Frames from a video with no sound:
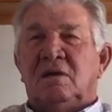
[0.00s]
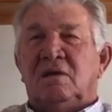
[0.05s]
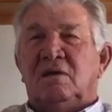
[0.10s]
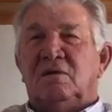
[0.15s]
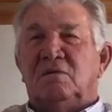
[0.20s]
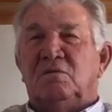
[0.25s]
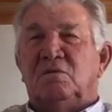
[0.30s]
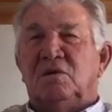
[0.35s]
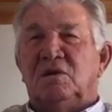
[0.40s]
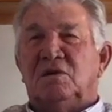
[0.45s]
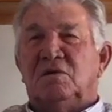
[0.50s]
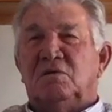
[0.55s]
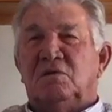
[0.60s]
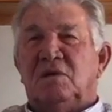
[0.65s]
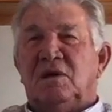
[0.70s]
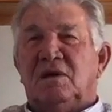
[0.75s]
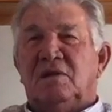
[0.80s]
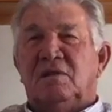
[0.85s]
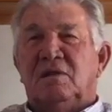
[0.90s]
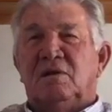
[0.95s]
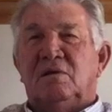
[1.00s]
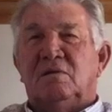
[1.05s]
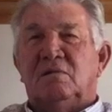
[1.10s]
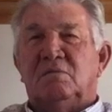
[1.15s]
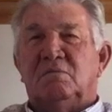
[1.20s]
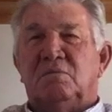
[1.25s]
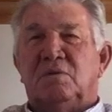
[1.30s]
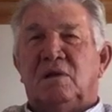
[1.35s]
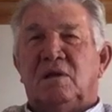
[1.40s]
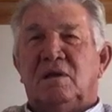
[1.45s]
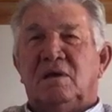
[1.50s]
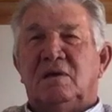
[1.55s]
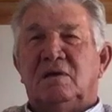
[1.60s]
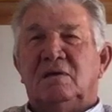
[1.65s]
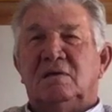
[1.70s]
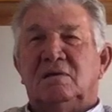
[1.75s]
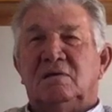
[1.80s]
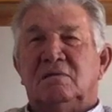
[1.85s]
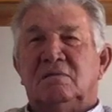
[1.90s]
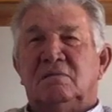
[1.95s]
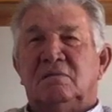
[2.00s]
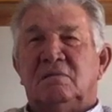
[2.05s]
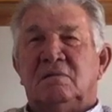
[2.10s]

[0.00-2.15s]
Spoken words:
And we'd go down there and play and